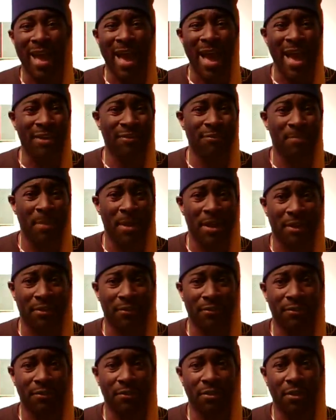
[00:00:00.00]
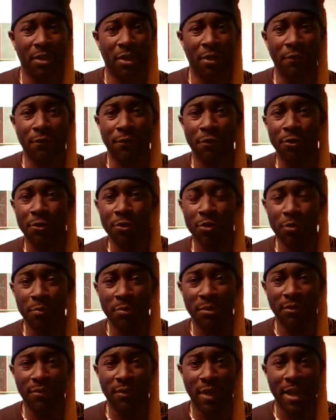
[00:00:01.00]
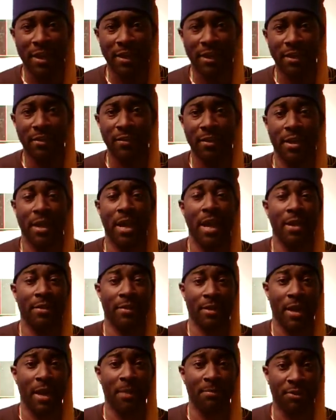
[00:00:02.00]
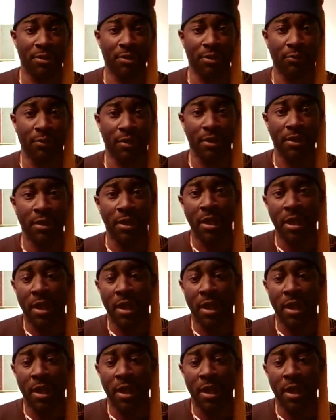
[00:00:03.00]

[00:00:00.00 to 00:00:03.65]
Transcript: aspects of your human psyche that I'm dealing with.